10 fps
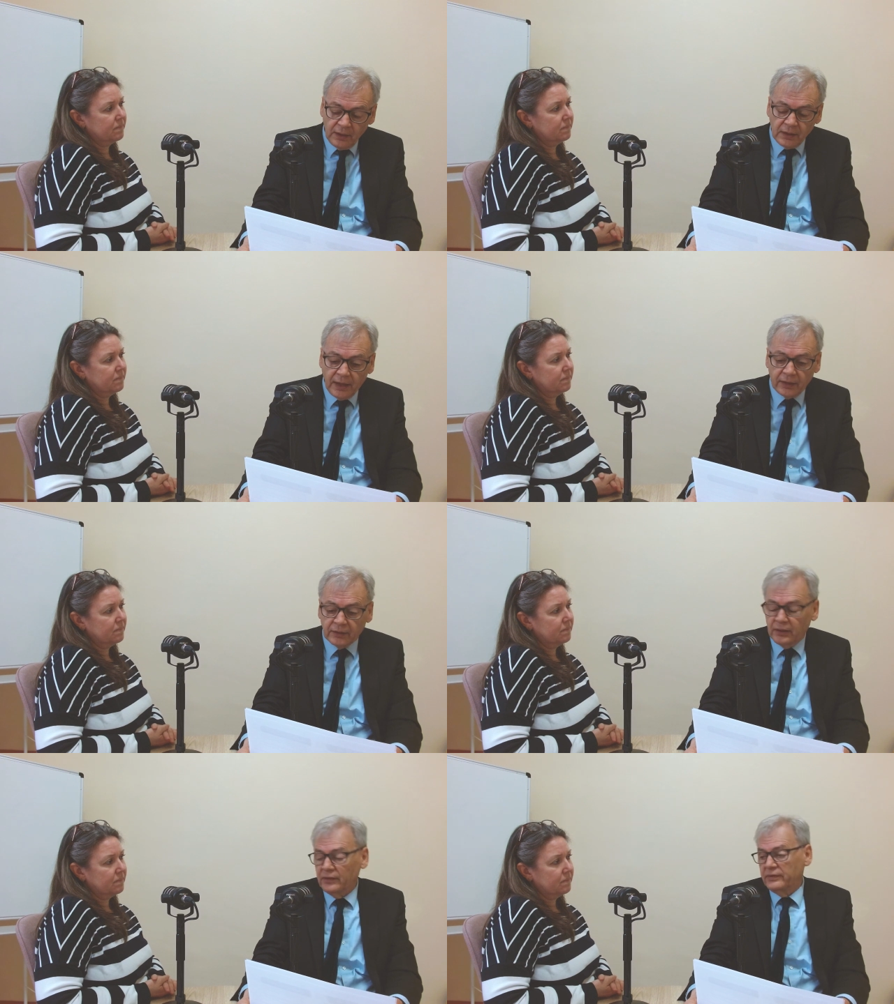Speaker 1: now,
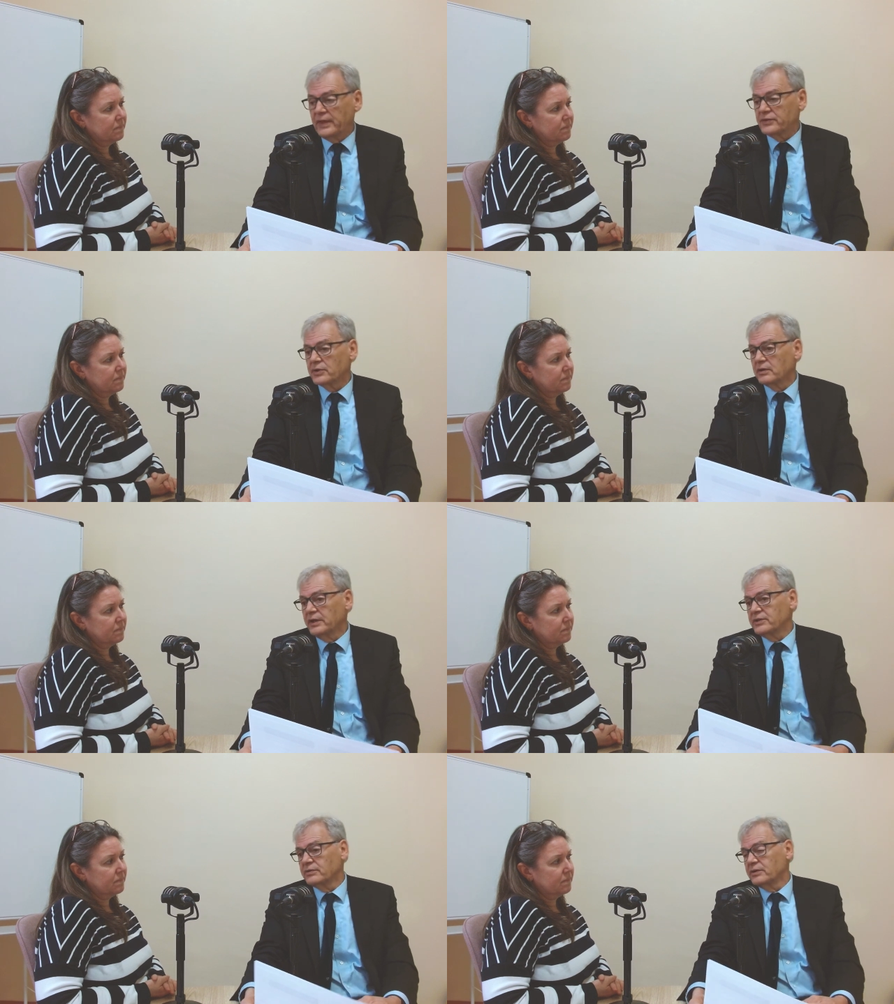that sort of
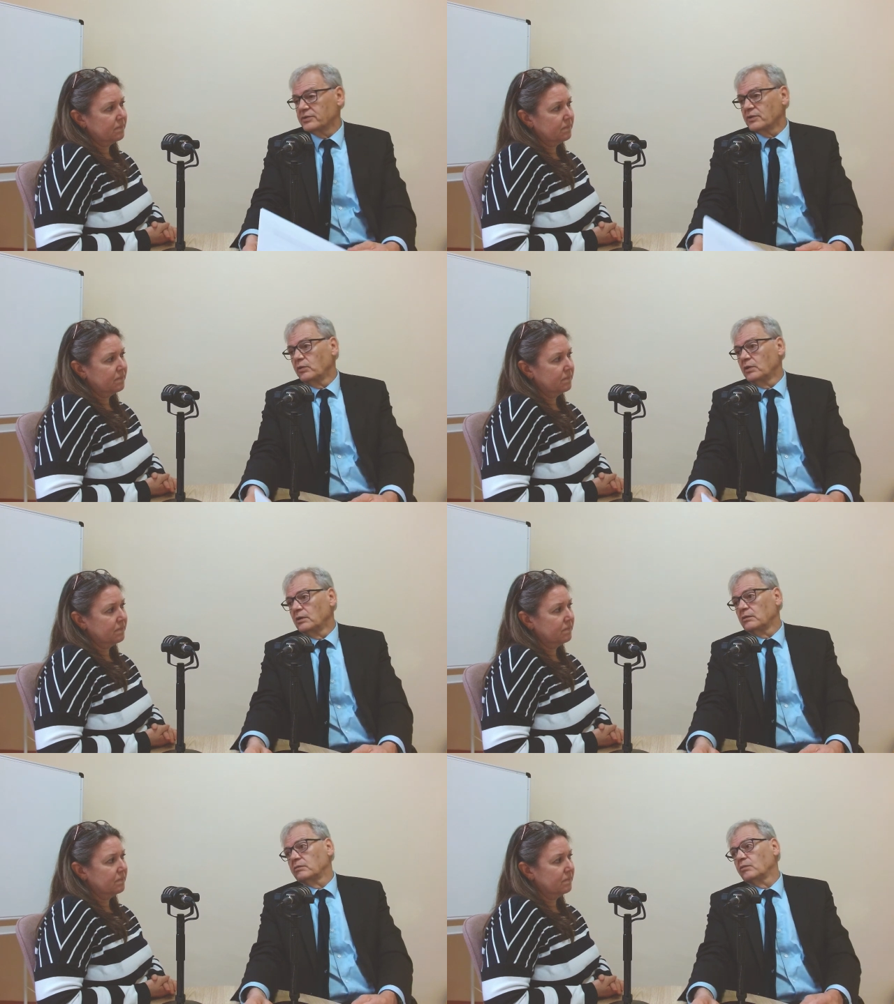leads you on to sort of,
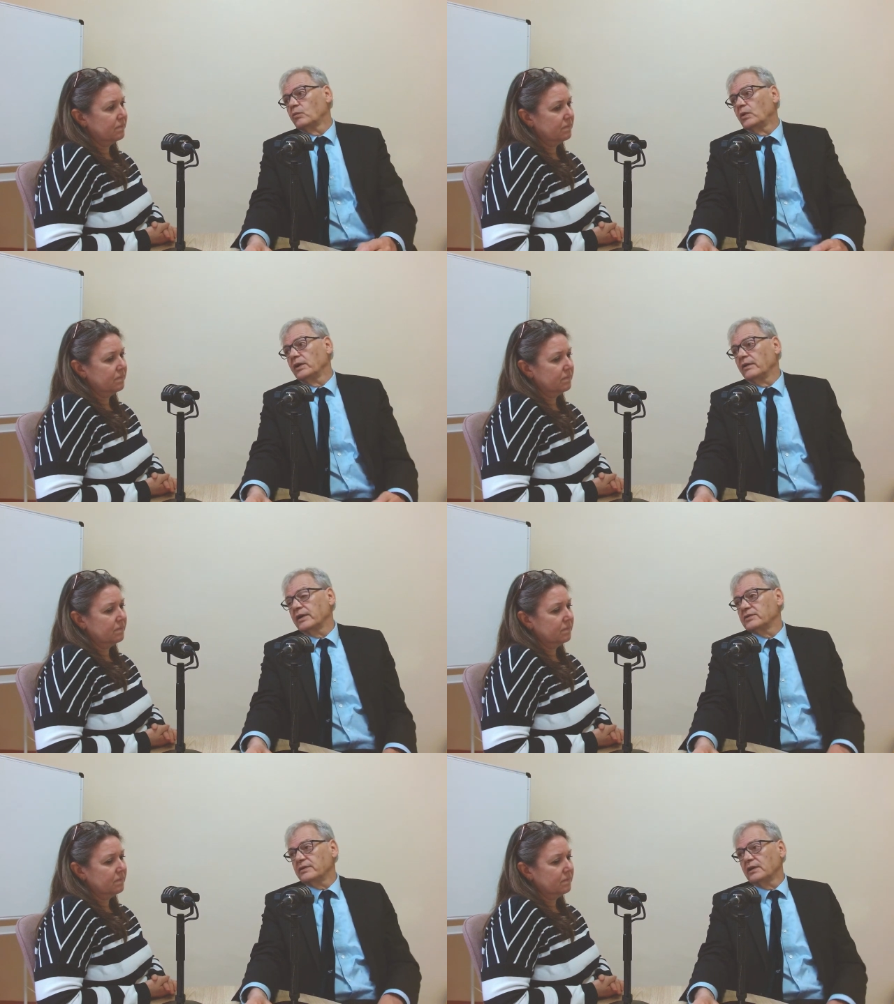well, what are you
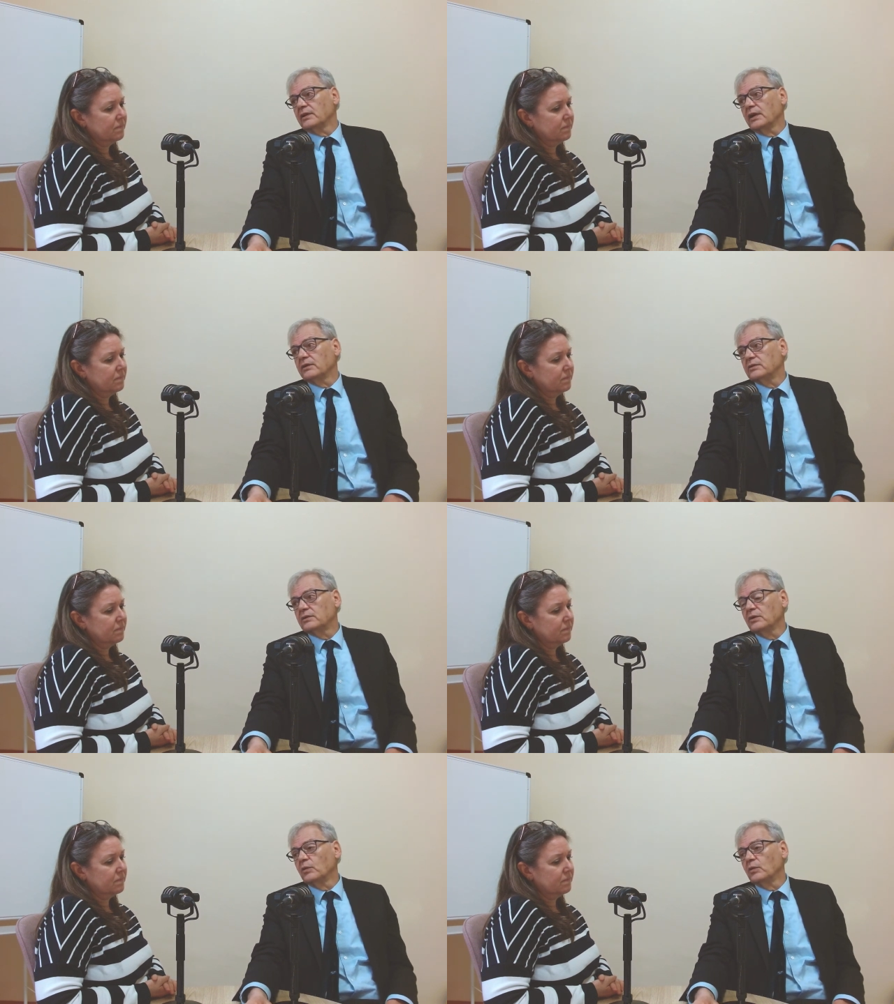actually then going to do?